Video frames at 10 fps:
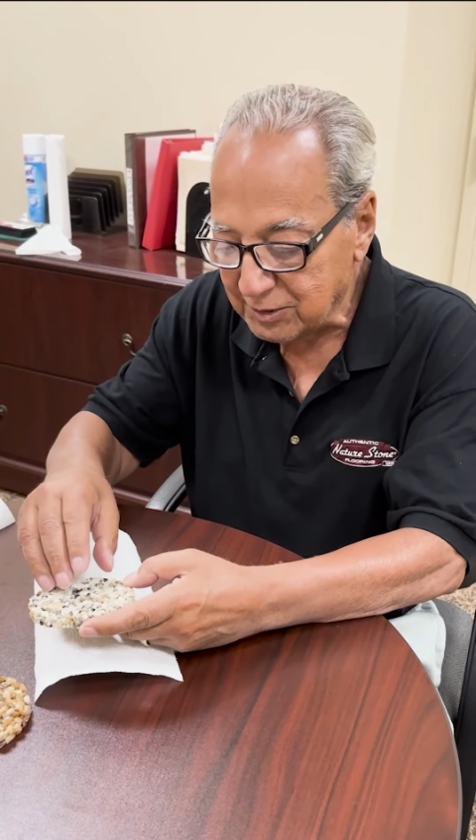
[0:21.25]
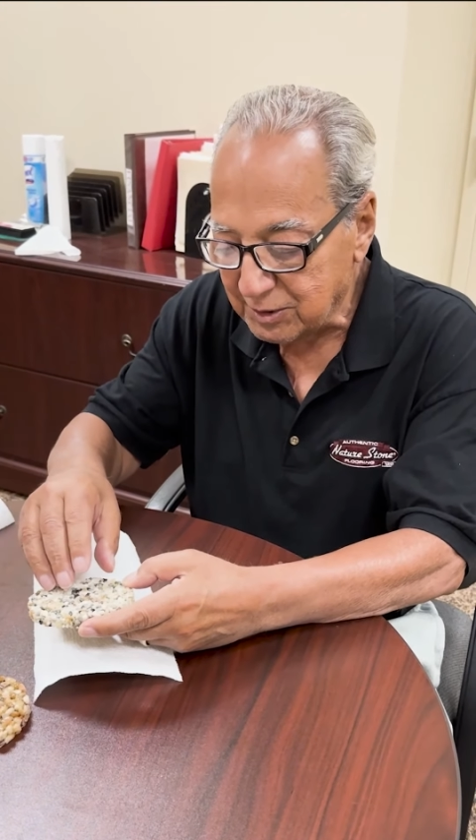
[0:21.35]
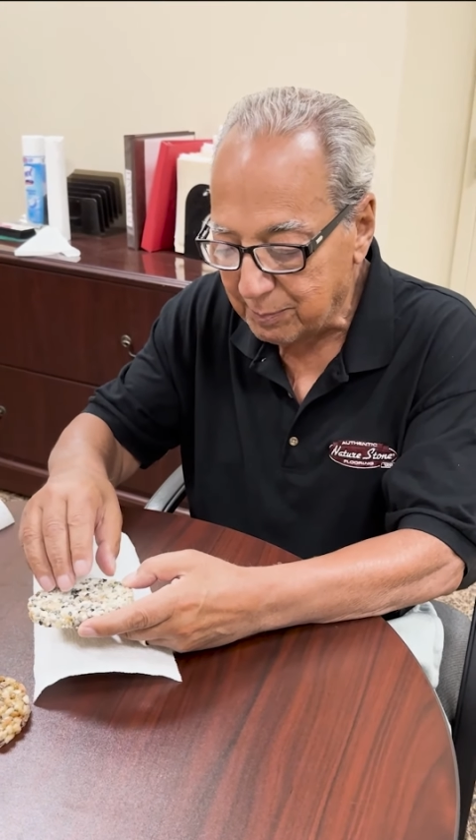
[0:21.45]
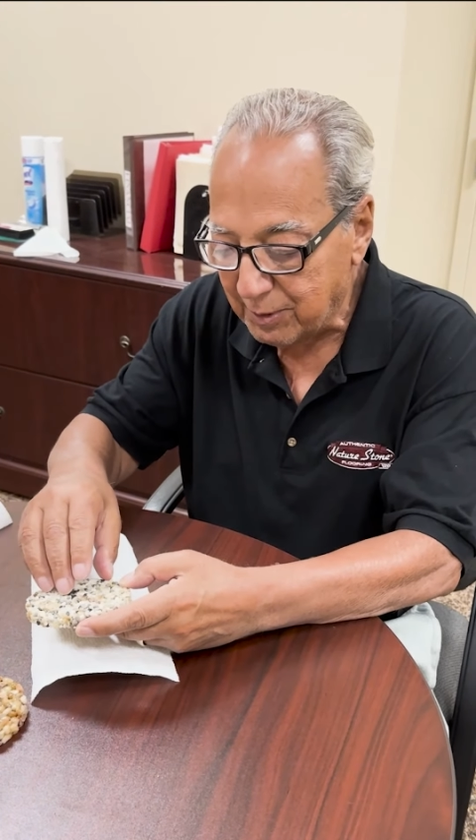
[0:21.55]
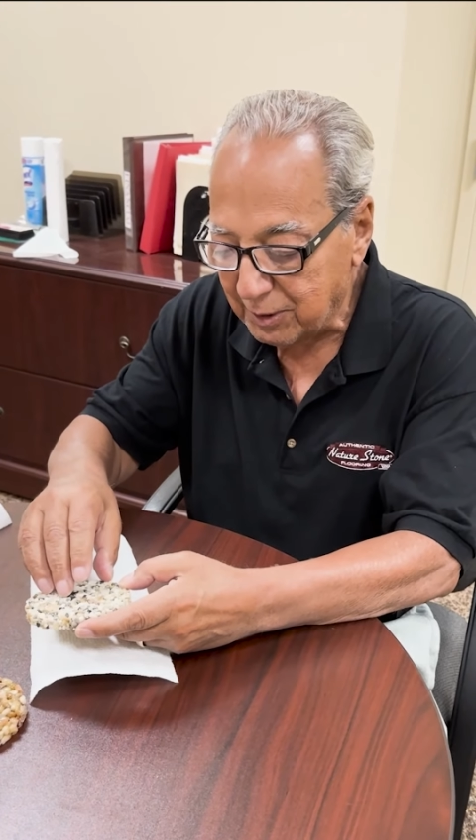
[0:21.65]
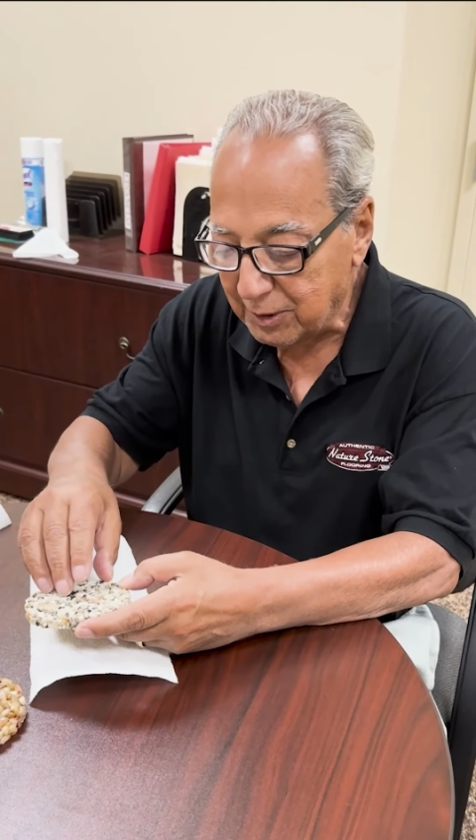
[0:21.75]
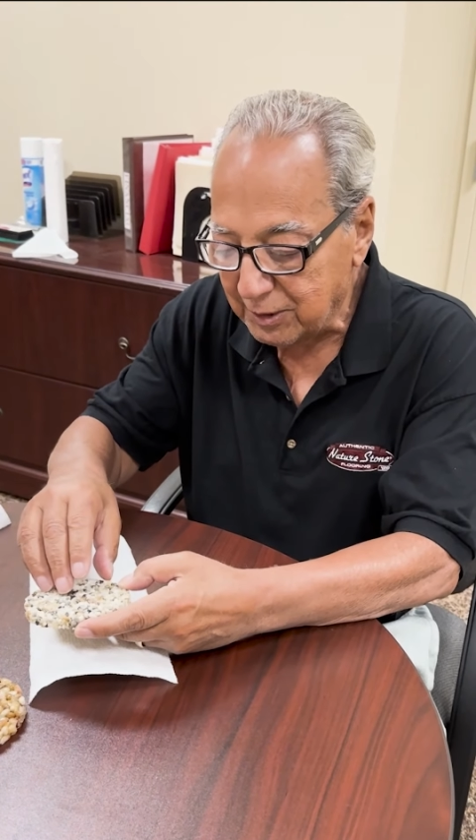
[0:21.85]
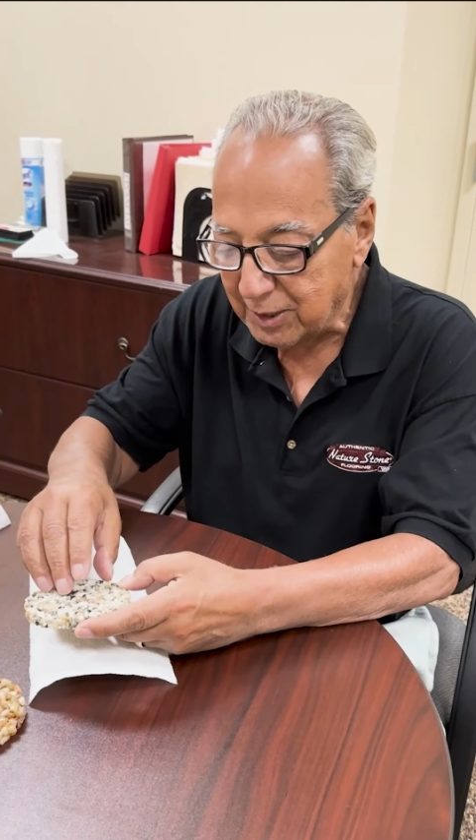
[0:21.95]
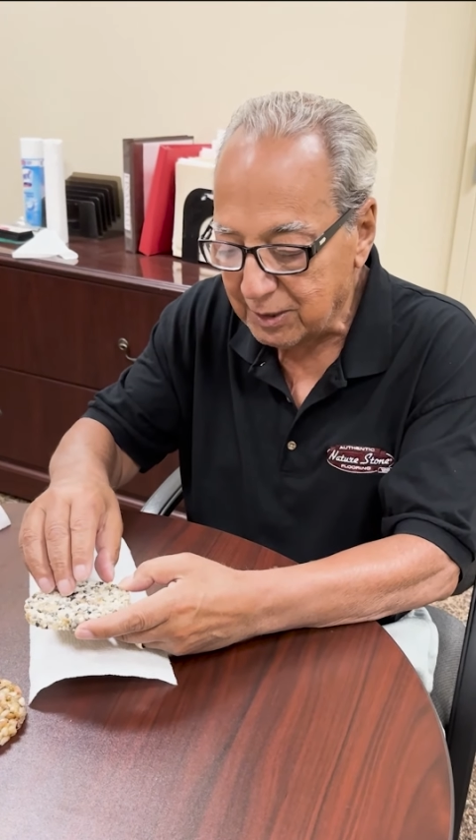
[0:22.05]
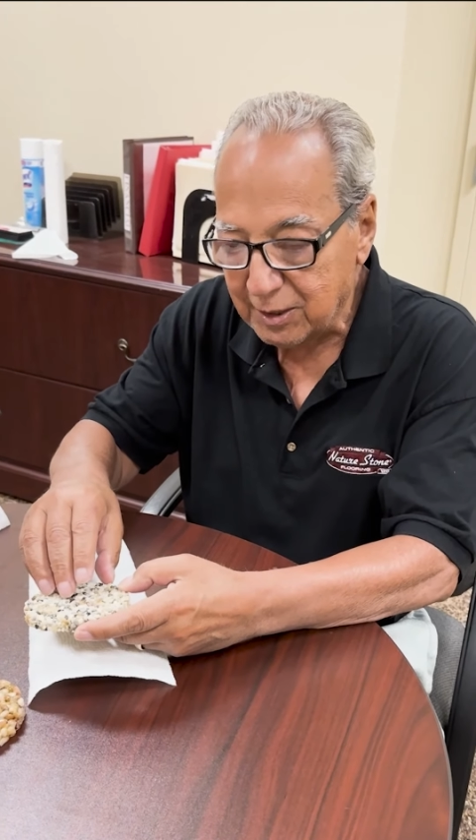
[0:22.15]
the puddling
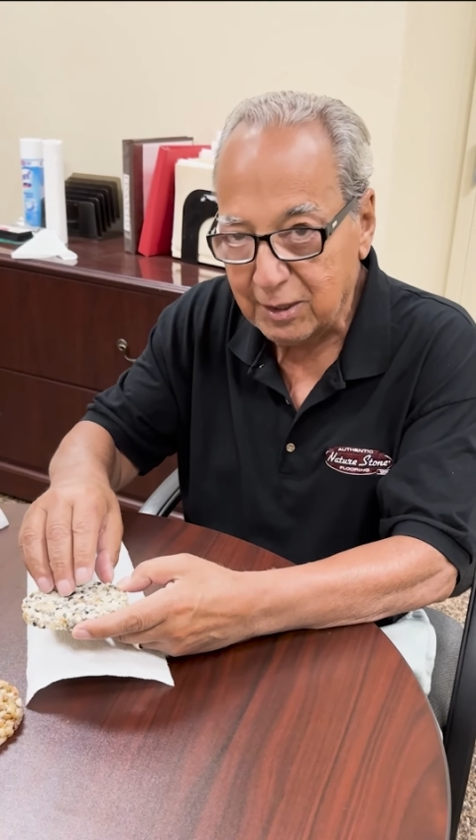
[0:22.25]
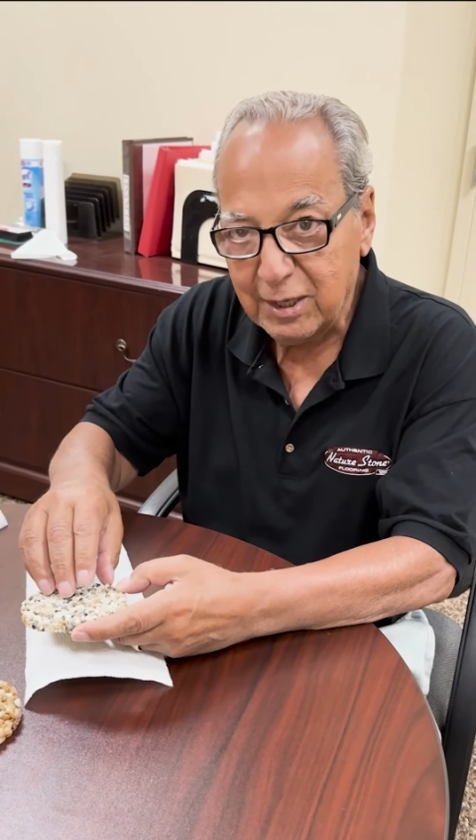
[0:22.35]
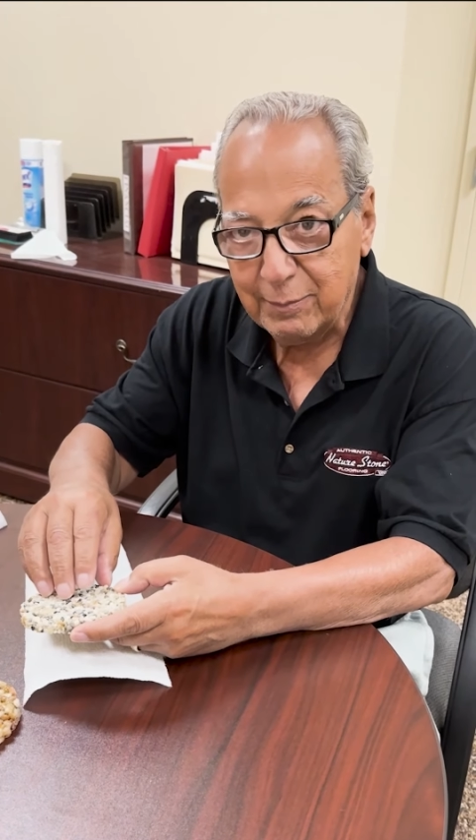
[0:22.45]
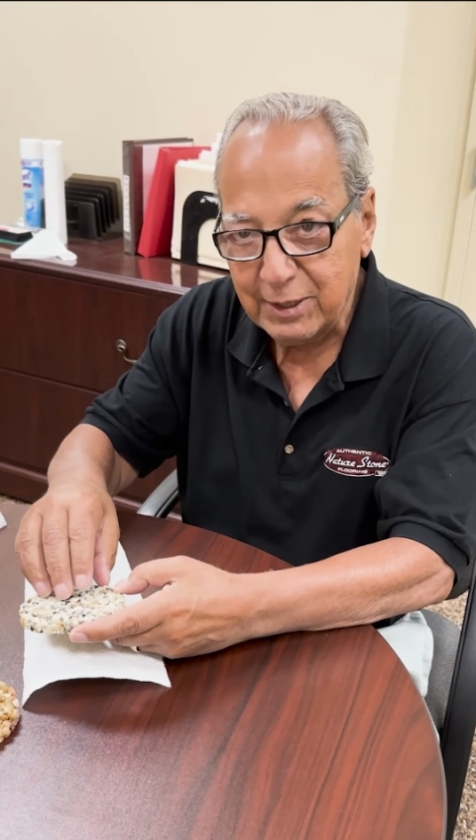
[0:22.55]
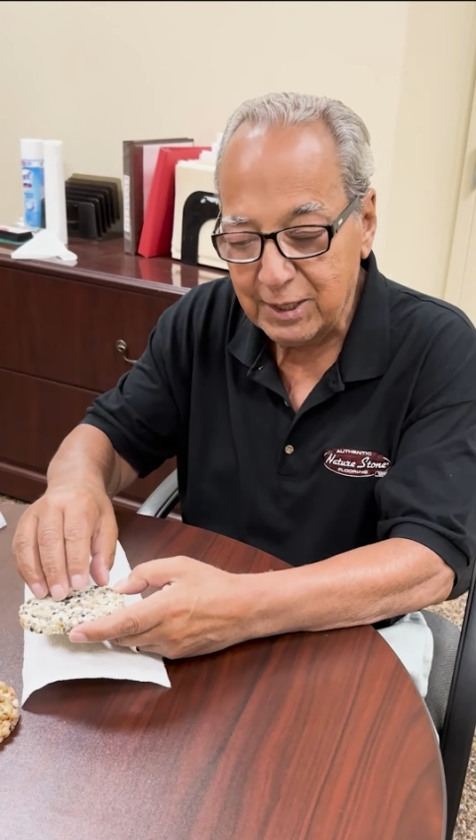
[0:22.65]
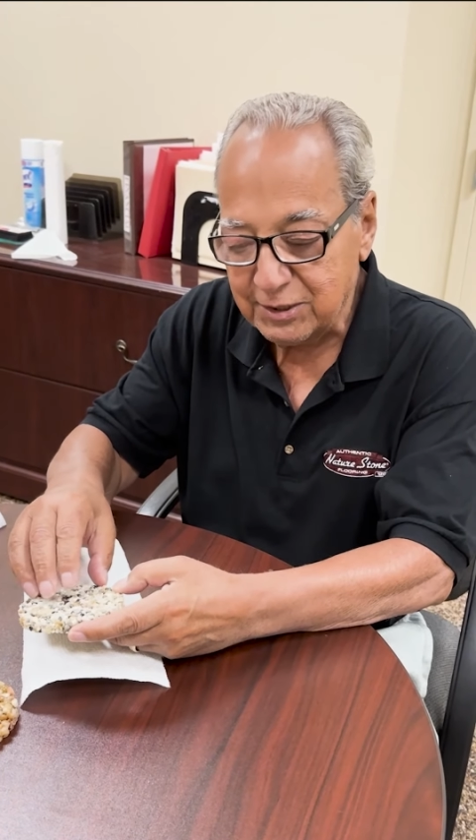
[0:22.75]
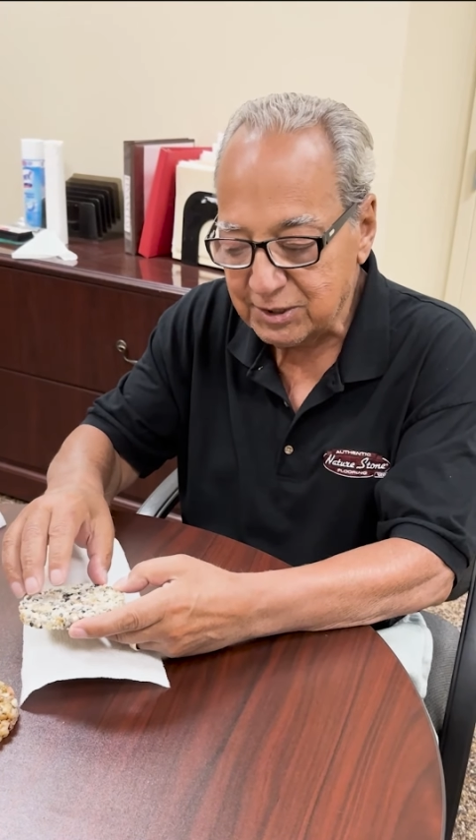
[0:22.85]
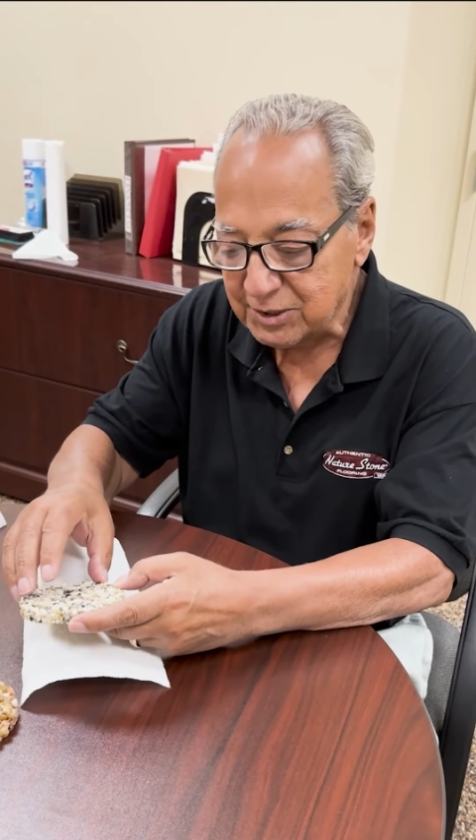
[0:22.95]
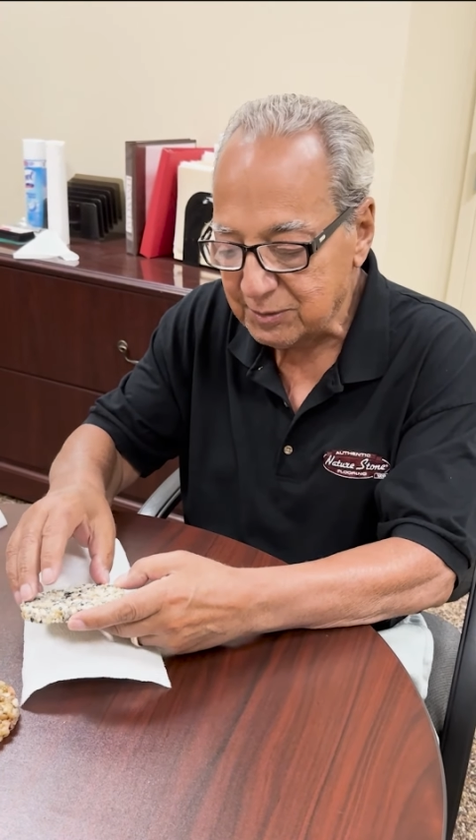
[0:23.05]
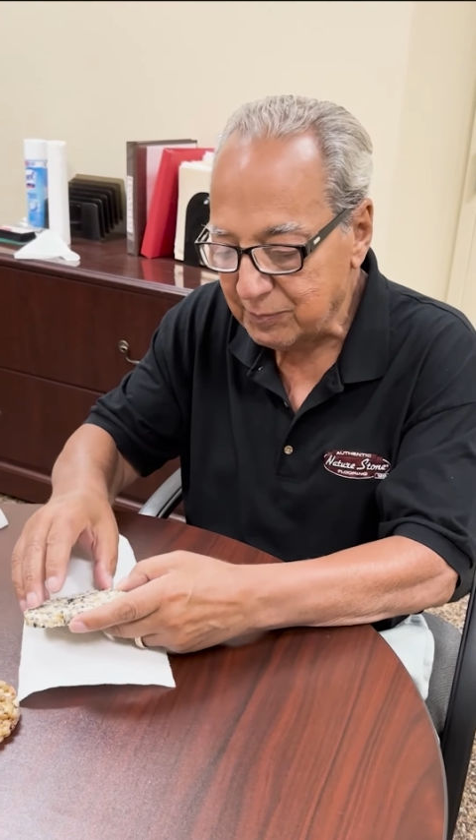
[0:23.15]
that it eliminates.